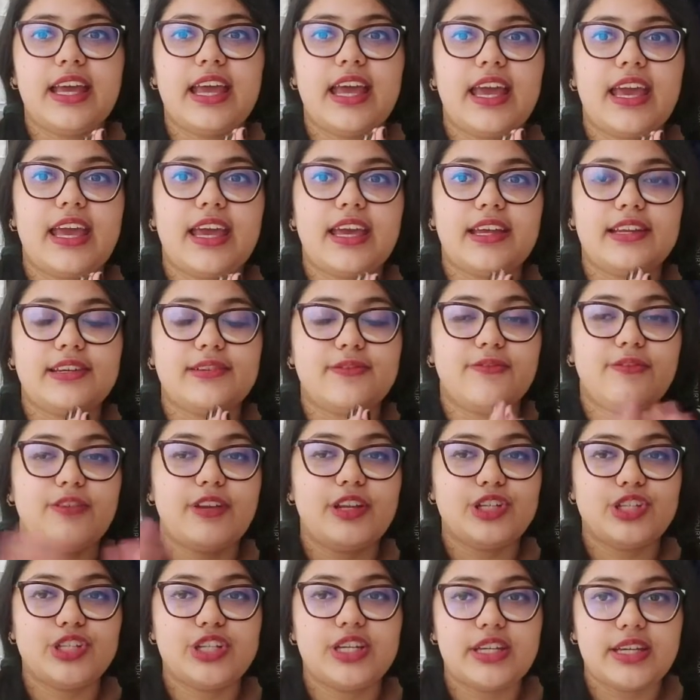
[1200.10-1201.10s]
and
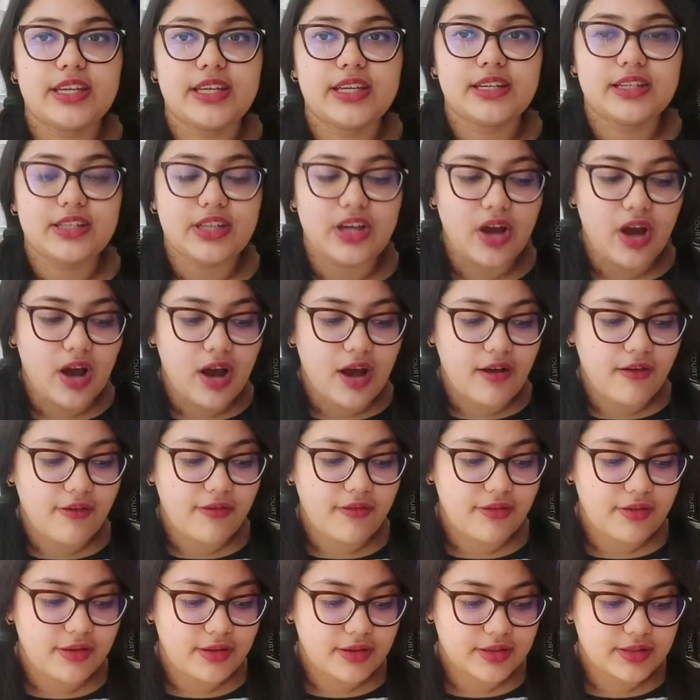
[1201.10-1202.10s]
finishing it
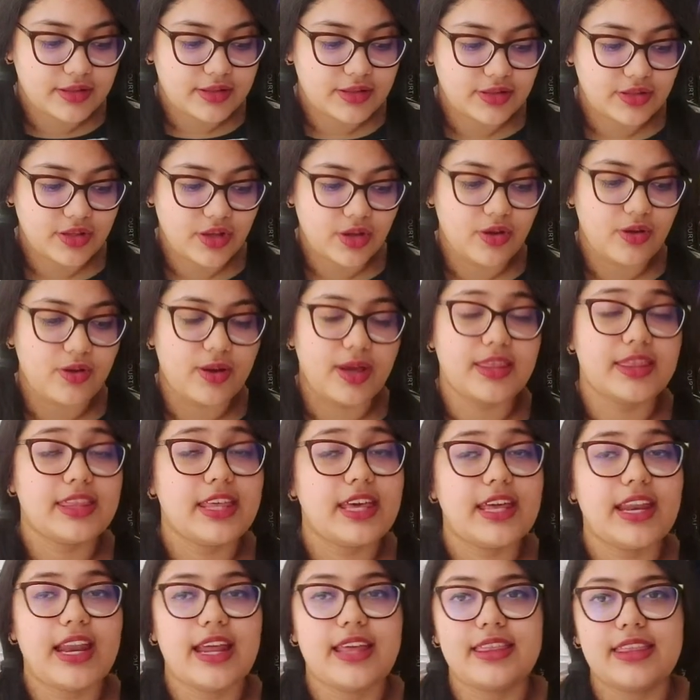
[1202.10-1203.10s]
off. So,
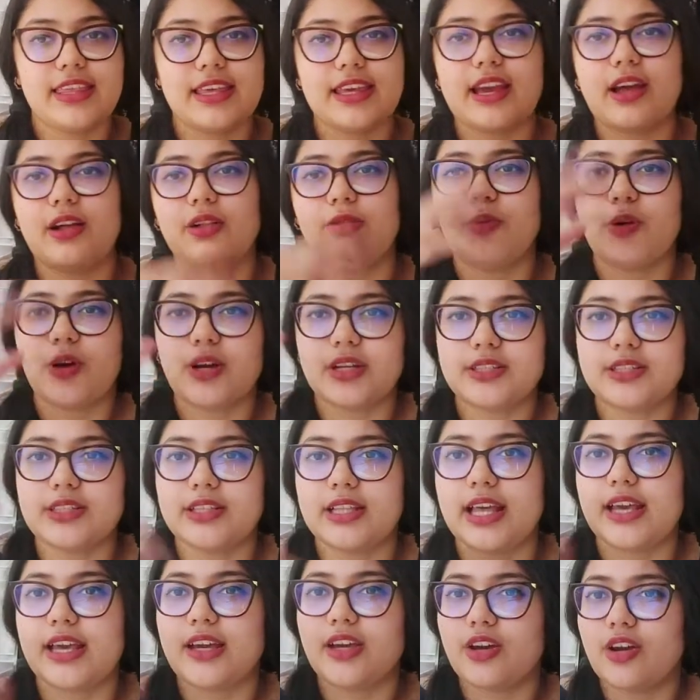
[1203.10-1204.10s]
and then I think I'll want
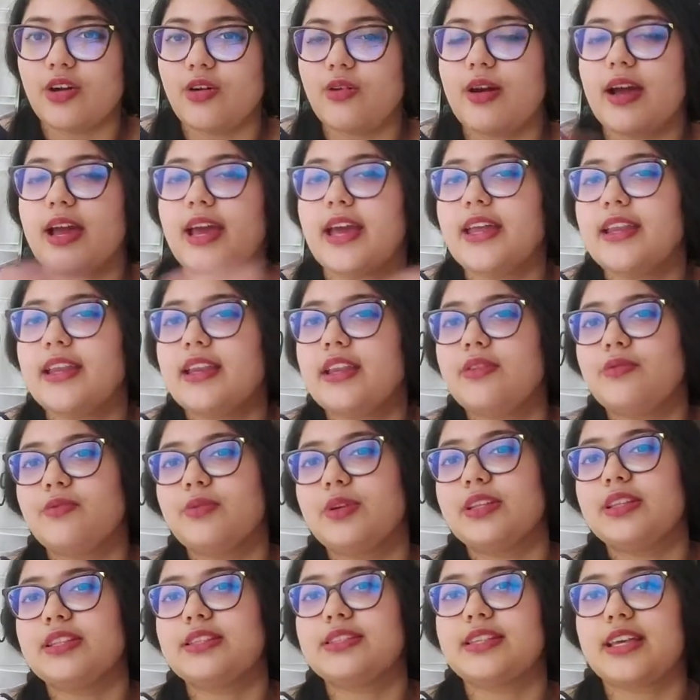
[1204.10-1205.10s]
to like go ahead and
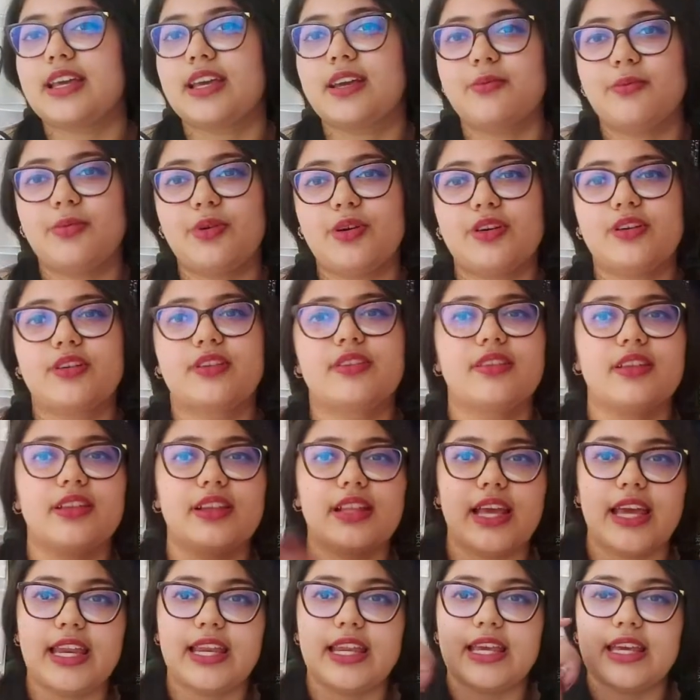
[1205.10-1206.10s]
read the second book, The
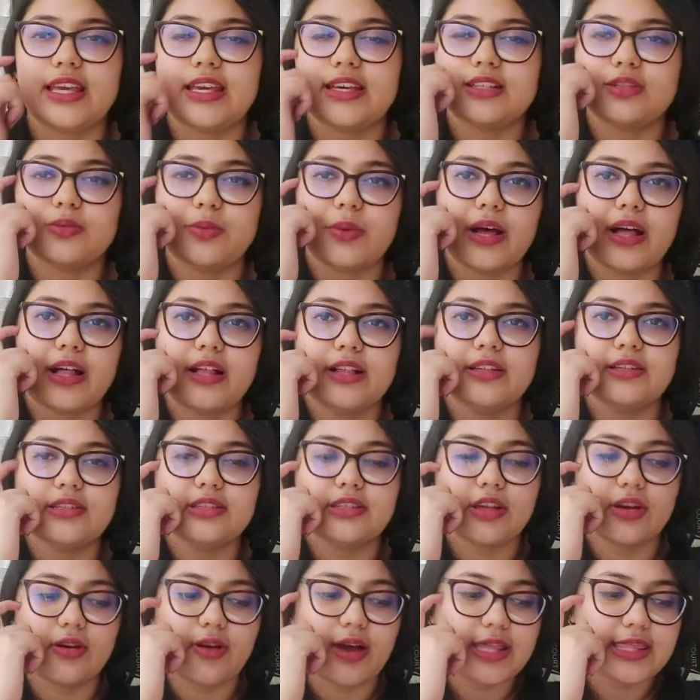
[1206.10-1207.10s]
Lady, as well.
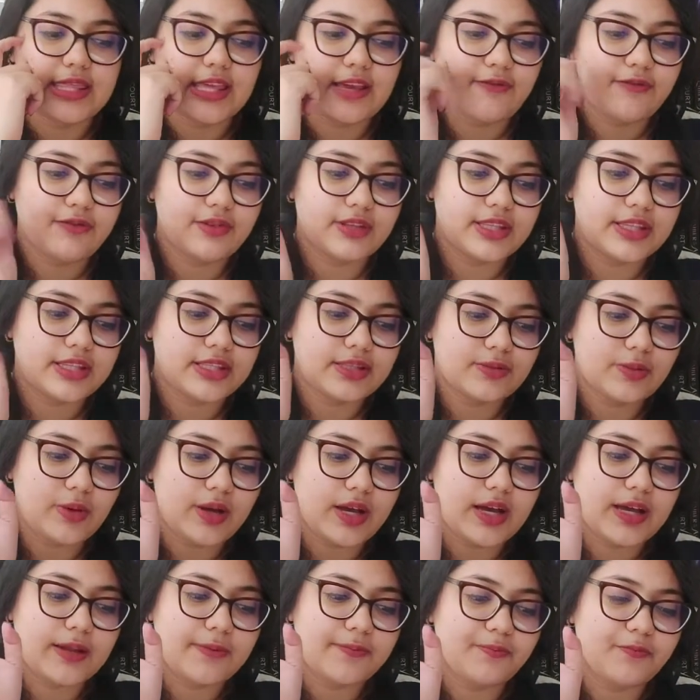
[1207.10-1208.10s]
So I think for this
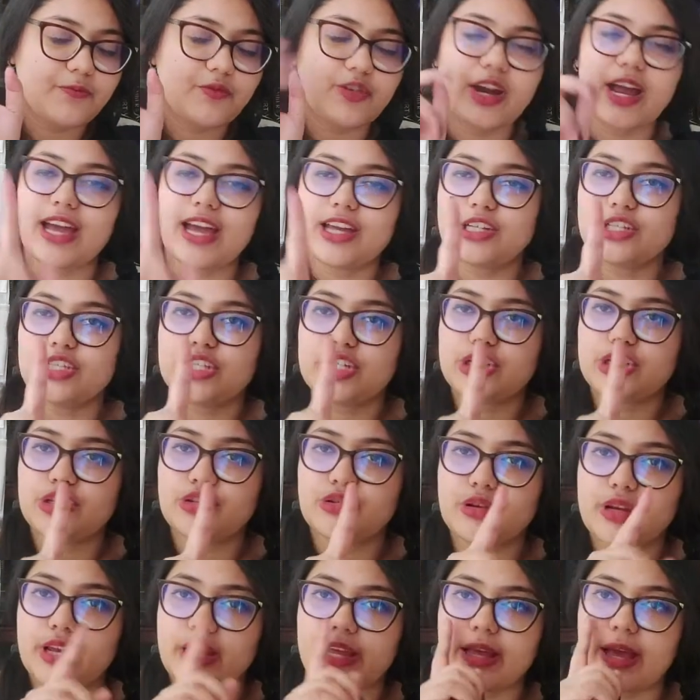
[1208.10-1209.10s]
one, for Ashton
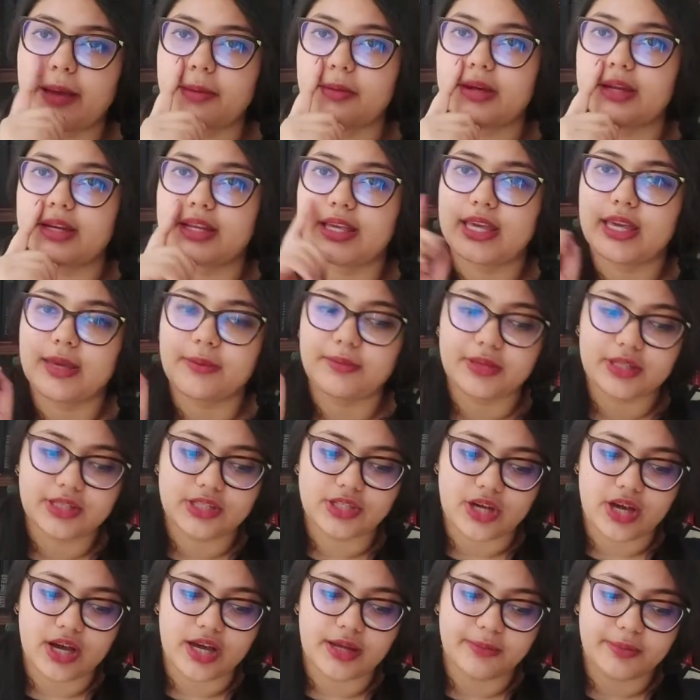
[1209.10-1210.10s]
Tree, I'm going to keep The
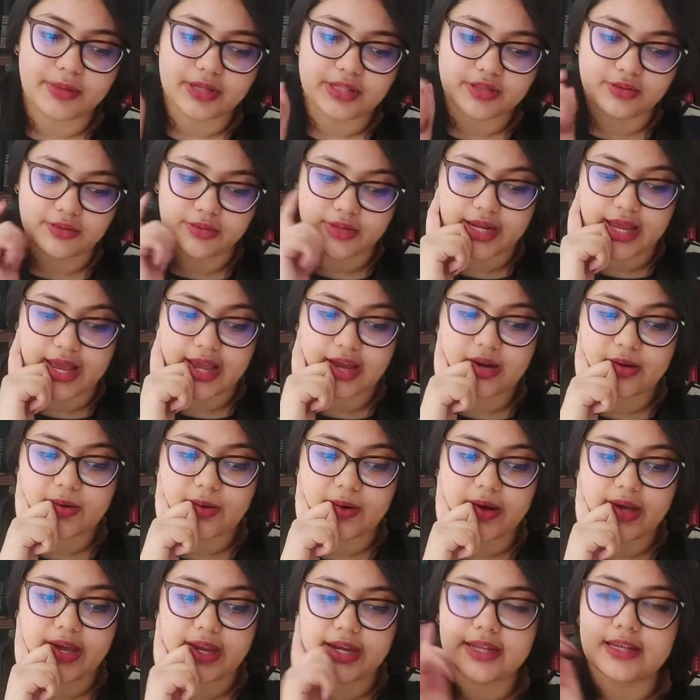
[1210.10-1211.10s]
Don by Serena
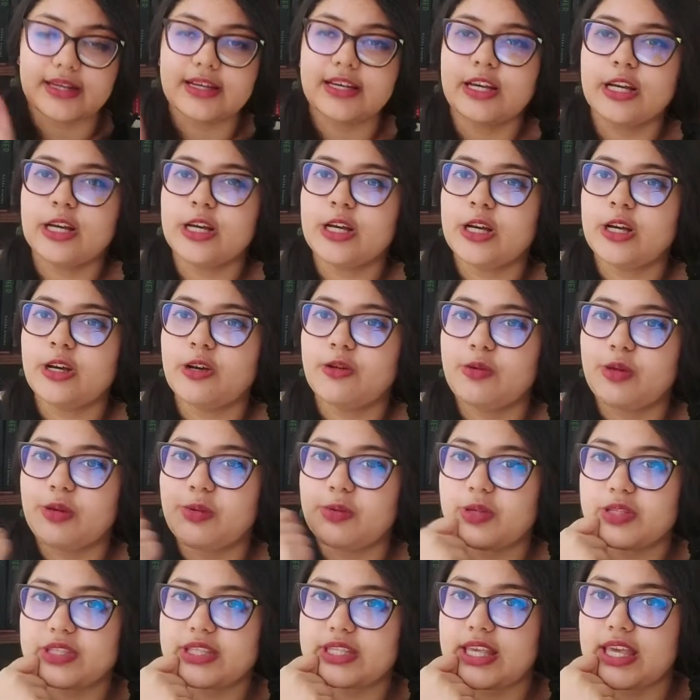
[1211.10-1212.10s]
Akeroyd
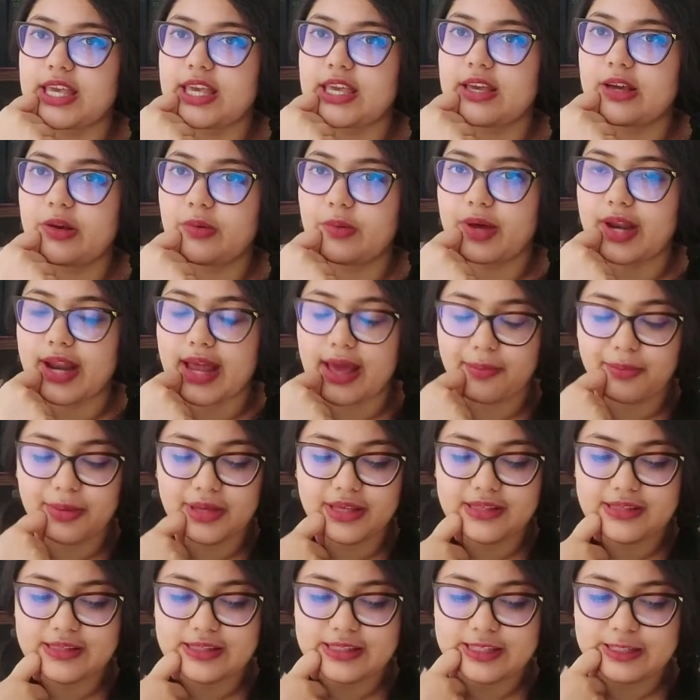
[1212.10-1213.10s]
we will see what
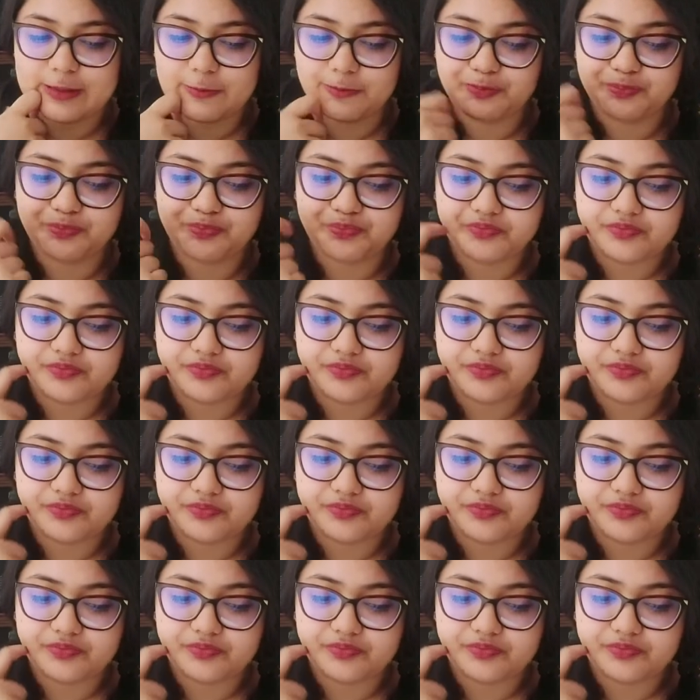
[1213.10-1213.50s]
happens.